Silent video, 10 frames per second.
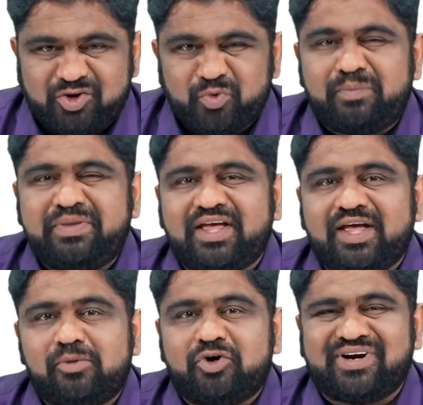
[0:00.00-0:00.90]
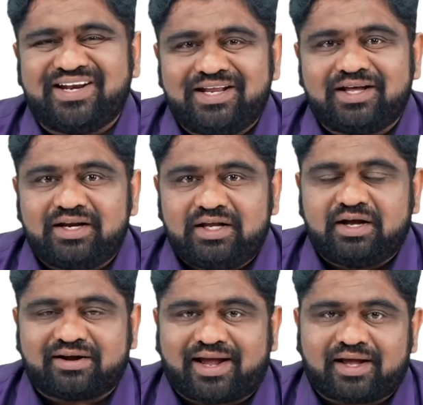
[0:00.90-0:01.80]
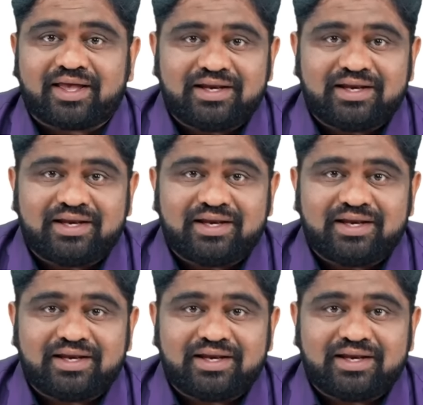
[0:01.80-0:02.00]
you will be able to clinically crack